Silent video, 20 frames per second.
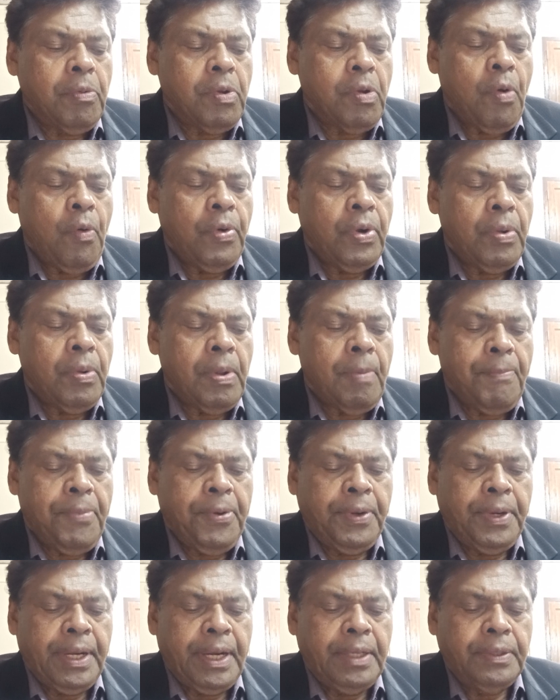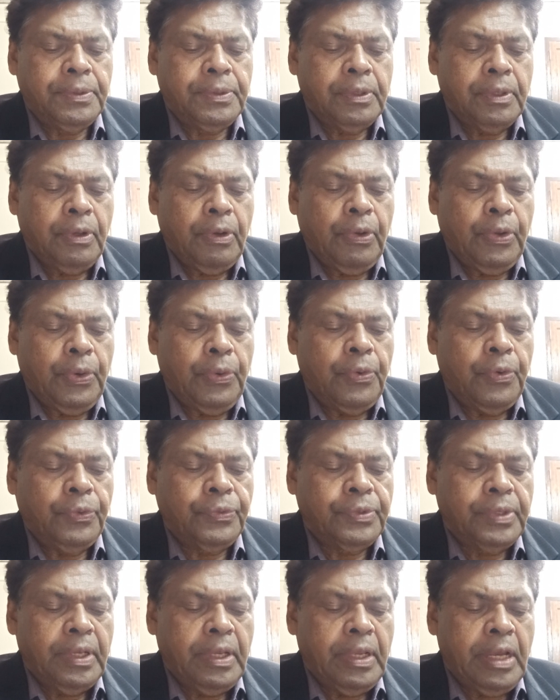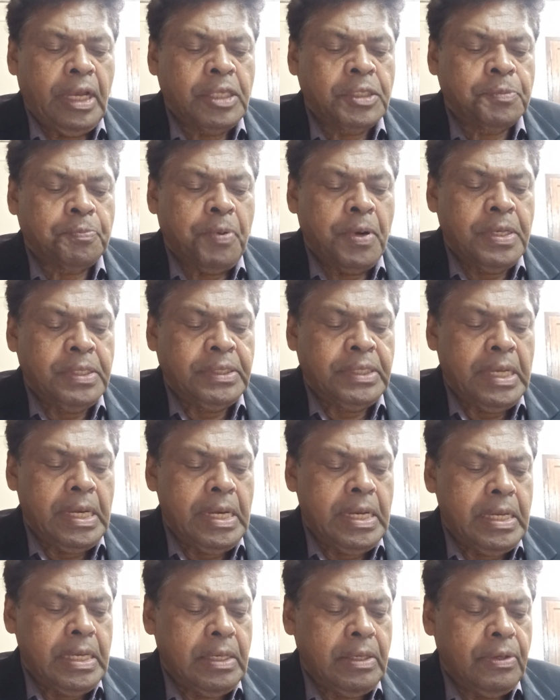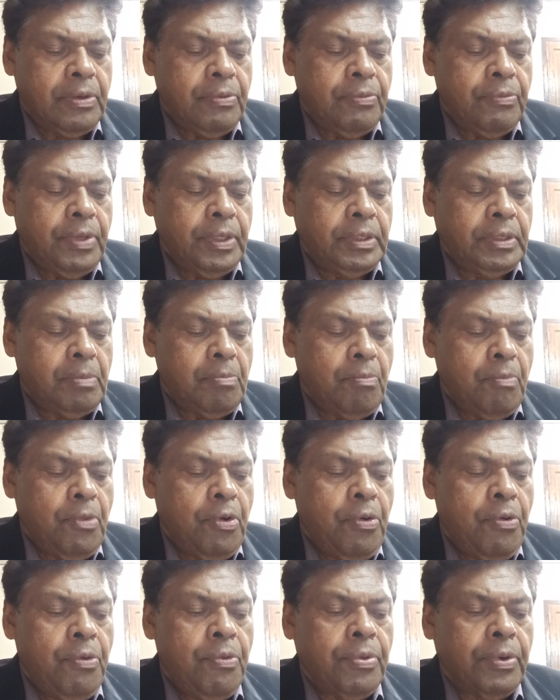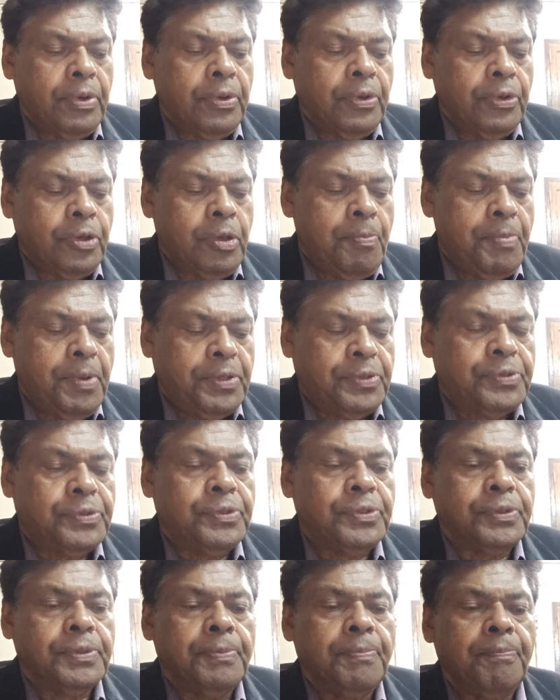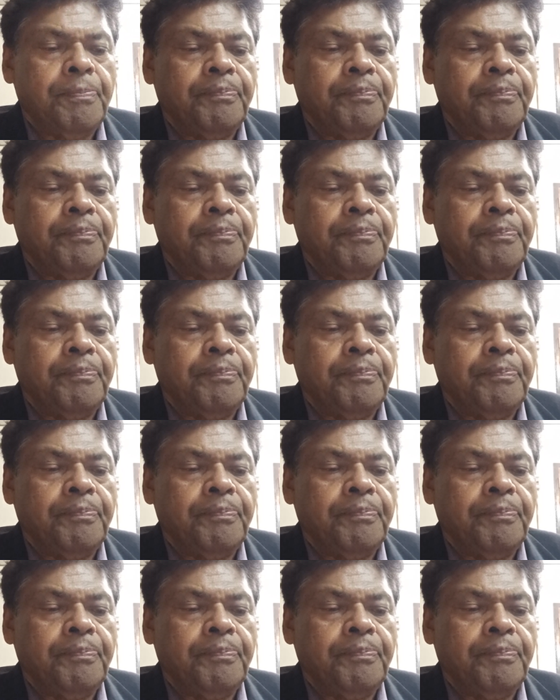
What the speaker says: of quantum computers grows exponentially with more qubits.